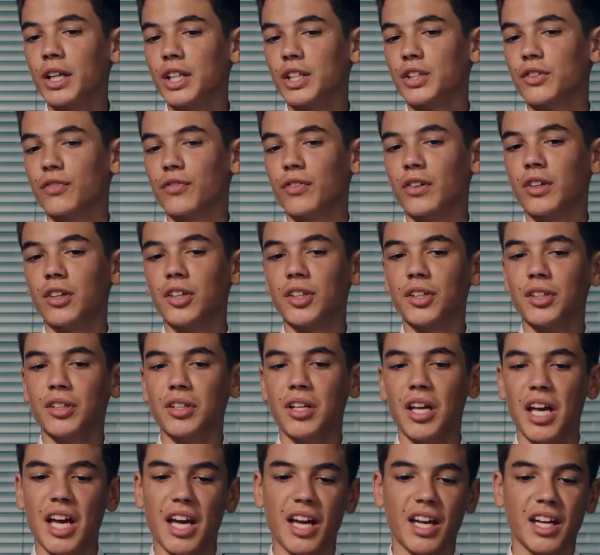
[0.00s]
it's fun
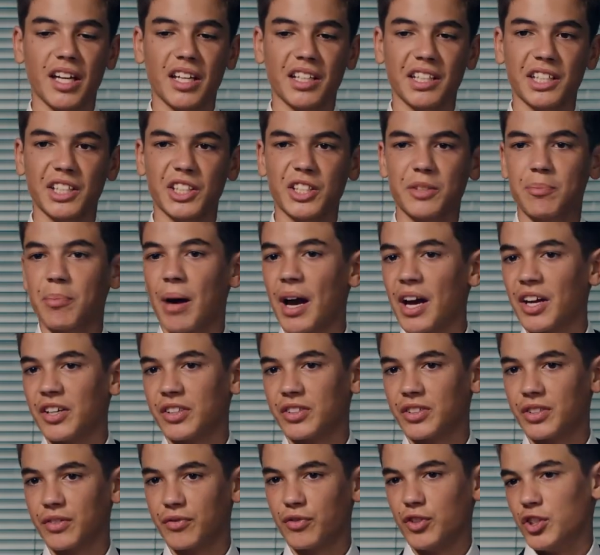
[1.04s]
and
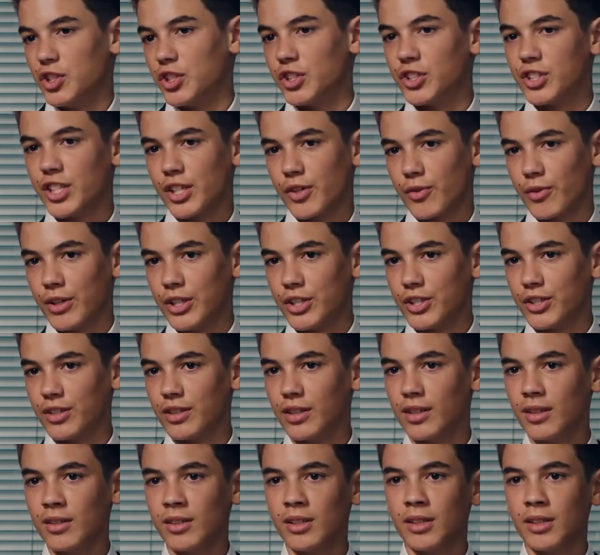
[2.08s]
inspires the future generation.